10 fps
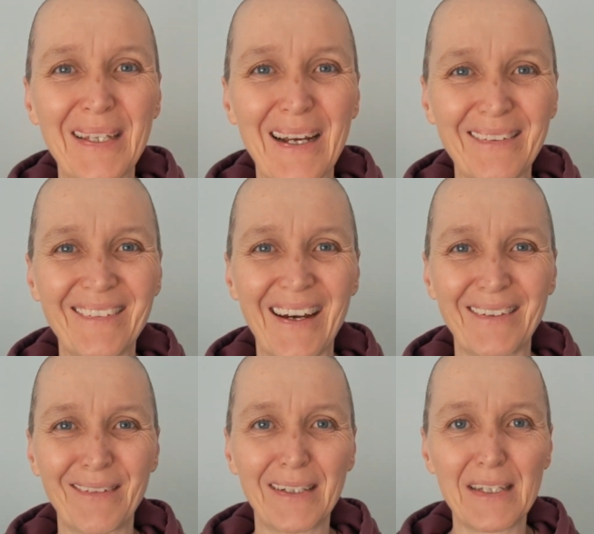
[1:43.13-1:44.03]
outside,
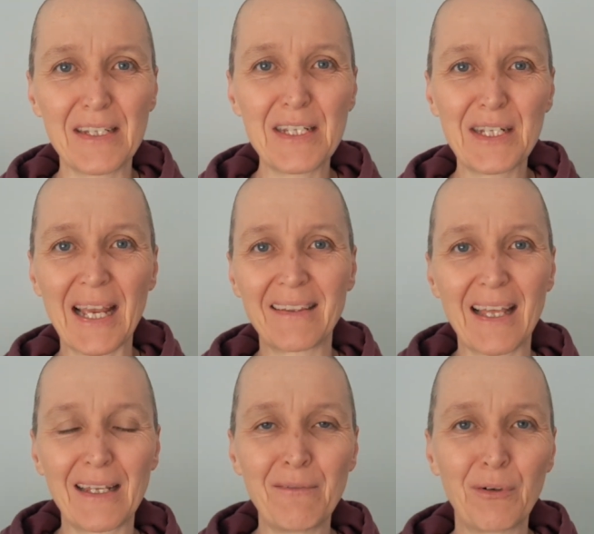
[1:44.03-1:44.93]
right? You get
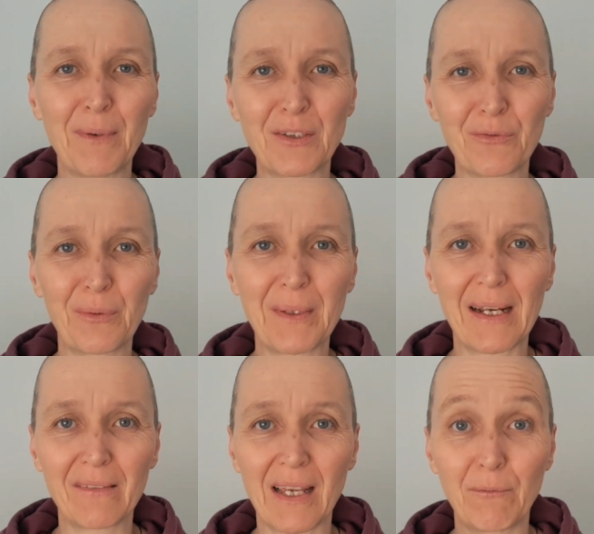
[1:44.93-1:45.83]
that information from the
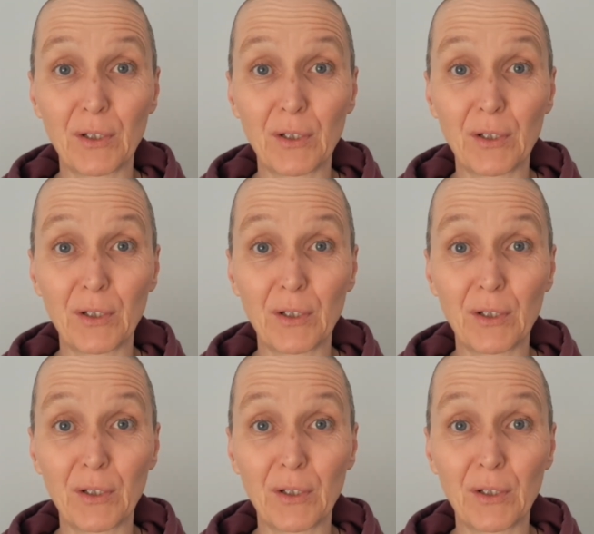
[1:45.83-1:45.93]
outside.